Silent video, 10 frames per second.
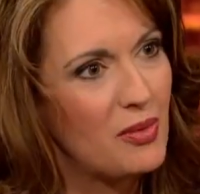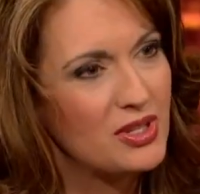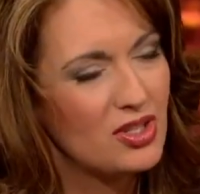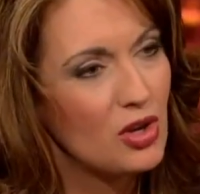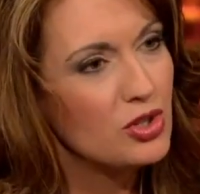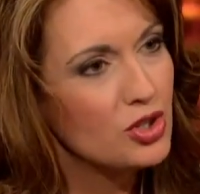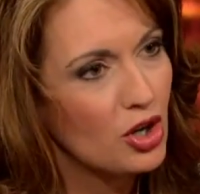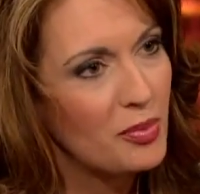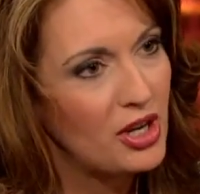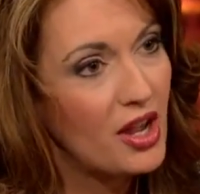I was so
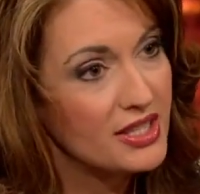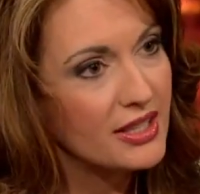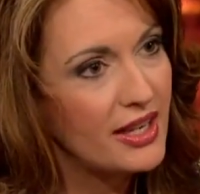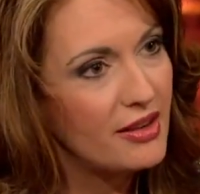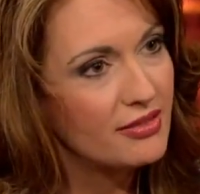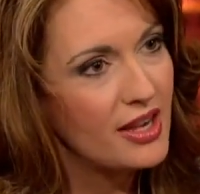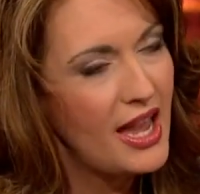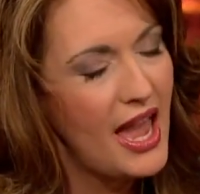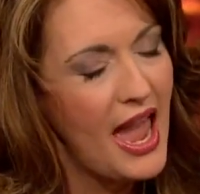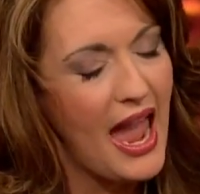determined not to live.
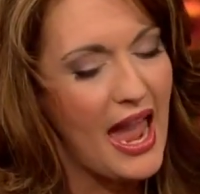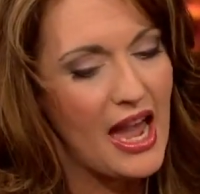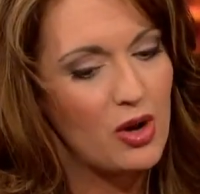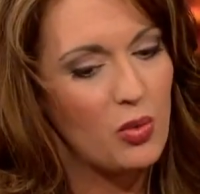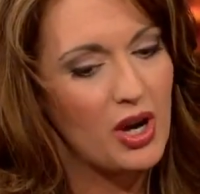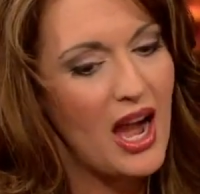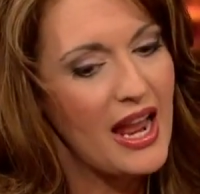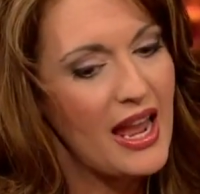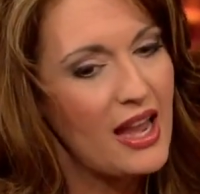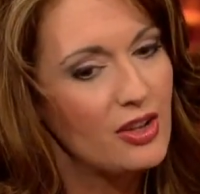And when
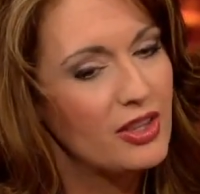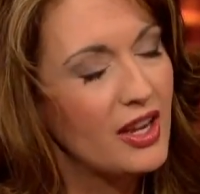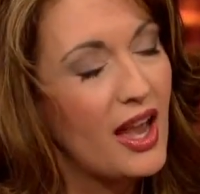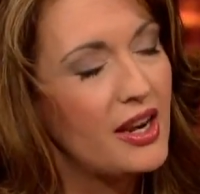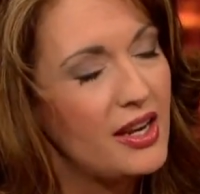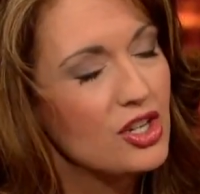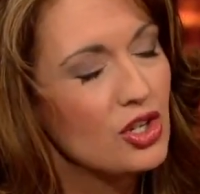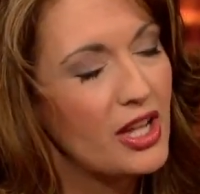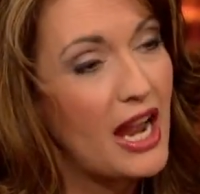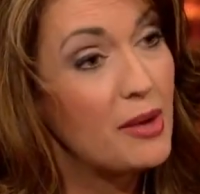I held the gun
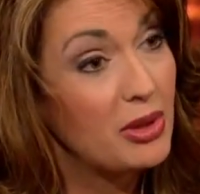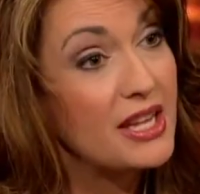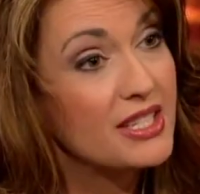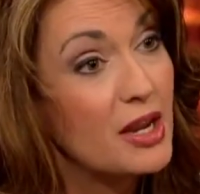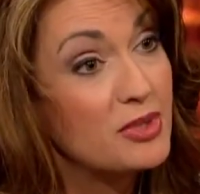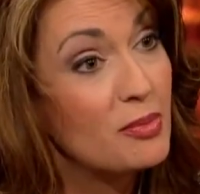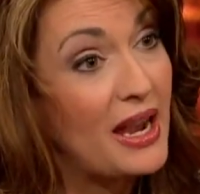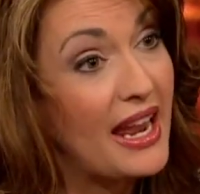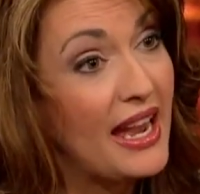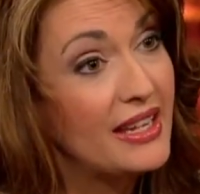initially, I placed it up to
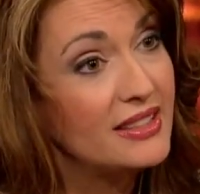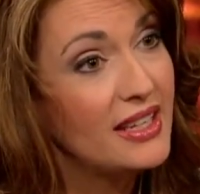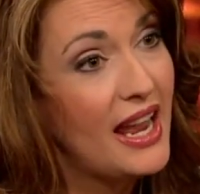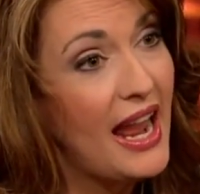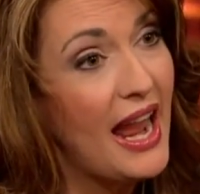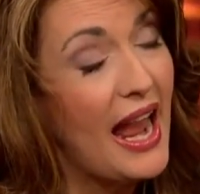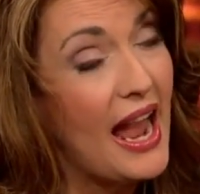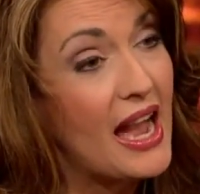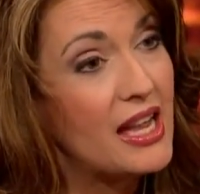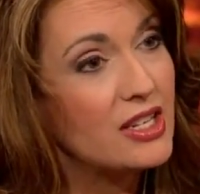my head.
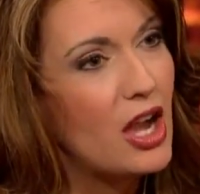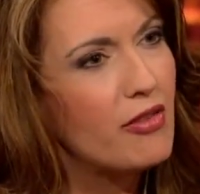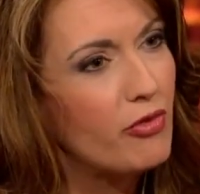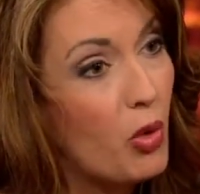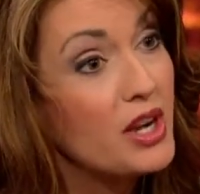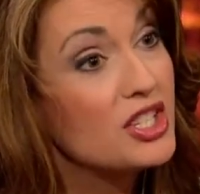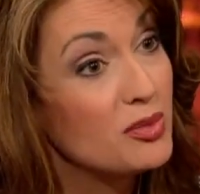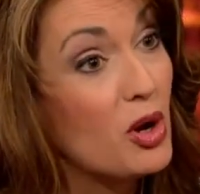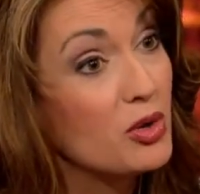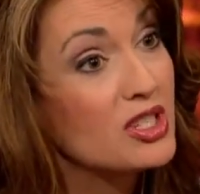And a voice
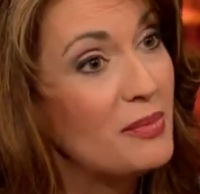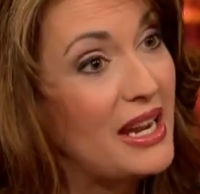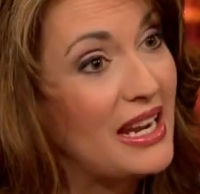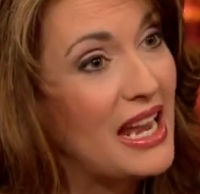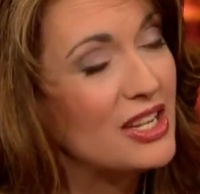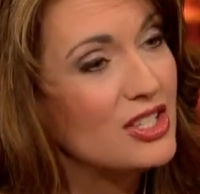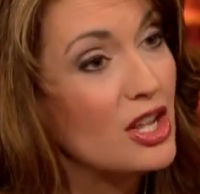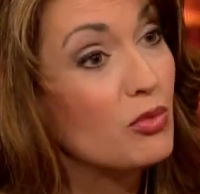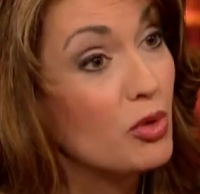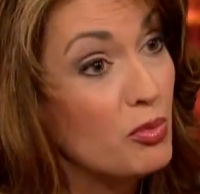spoke to me and
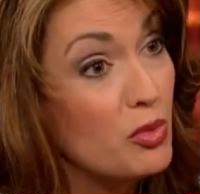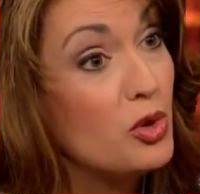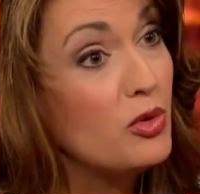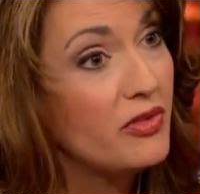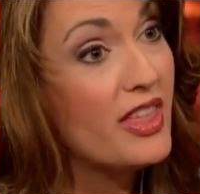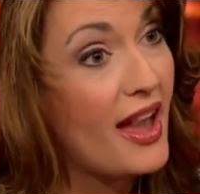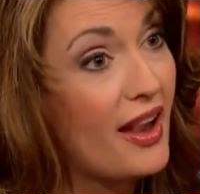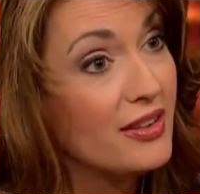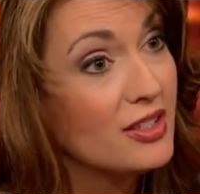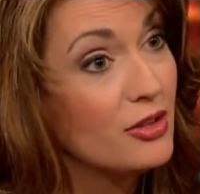said, remove
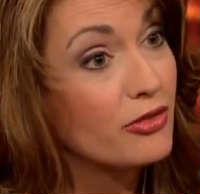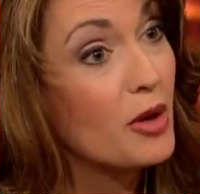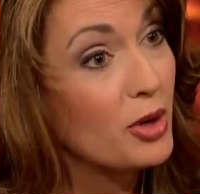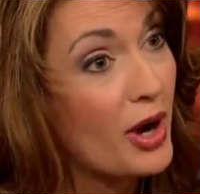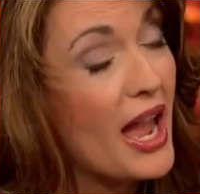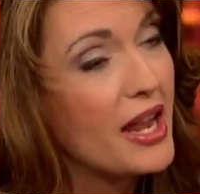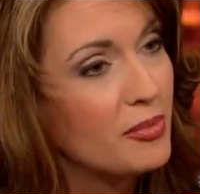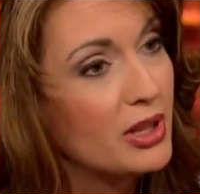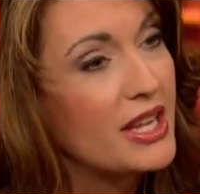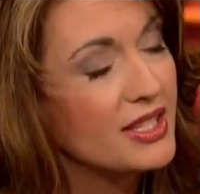that from your head
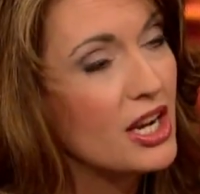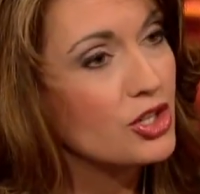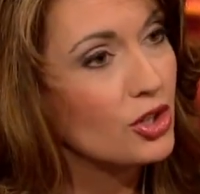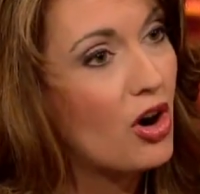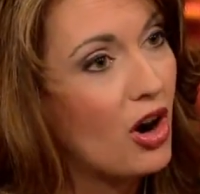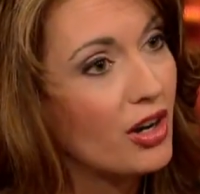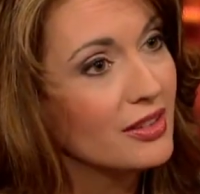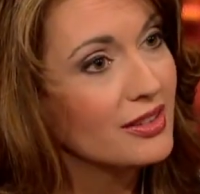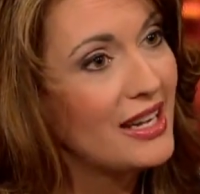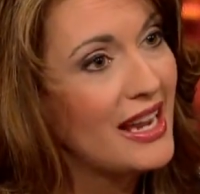and place it at your heart.